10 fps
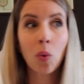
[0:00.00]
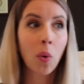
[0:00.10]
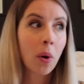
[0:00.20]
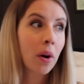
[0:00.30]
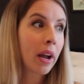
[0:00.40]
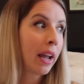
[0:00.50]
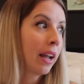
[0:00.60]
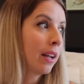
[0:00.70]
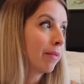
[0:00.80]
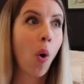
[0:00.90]
or
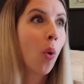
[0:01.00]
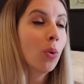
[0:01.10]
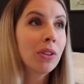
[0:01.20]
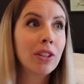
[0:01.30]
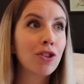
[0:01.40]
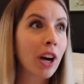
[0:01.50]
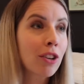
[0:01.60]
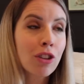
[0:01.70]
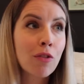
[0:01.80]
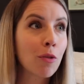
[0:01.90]
a old
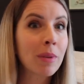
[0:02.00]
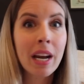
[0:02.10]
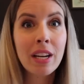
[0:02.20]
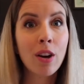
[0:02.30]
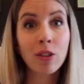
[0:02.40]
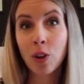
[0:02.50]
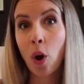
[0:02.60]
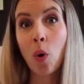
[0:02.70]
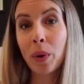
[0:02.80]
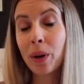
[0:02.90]
injection from 10 years
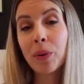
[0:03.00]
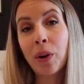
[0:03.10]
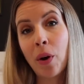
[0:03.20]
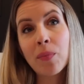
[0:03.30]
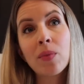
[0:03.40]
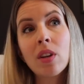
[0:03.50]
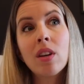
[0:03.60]
ago. We don't know.